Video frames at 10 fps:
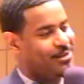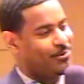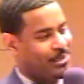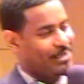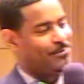
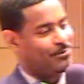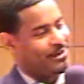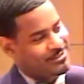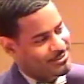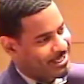We
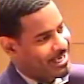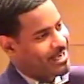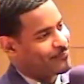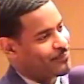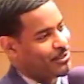praise God
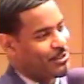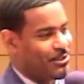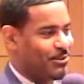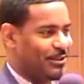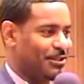for
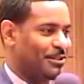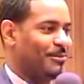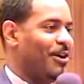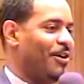you and the Small